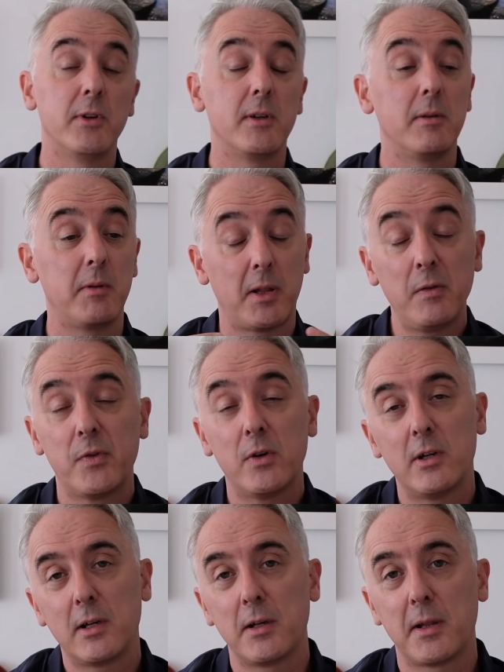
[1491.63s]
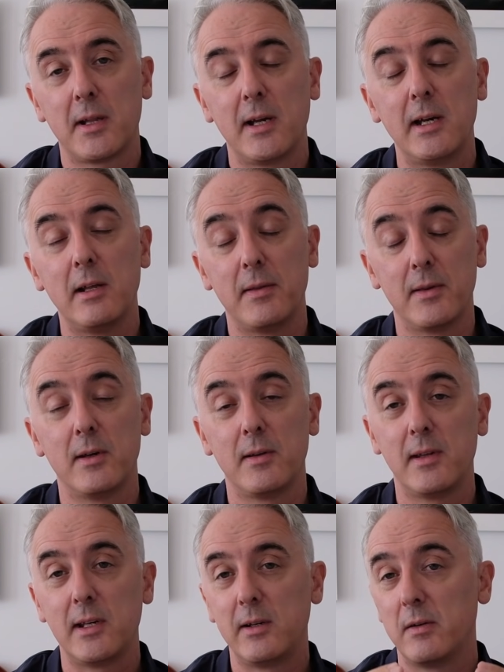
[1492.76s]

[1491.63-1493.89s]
but so far I can say that they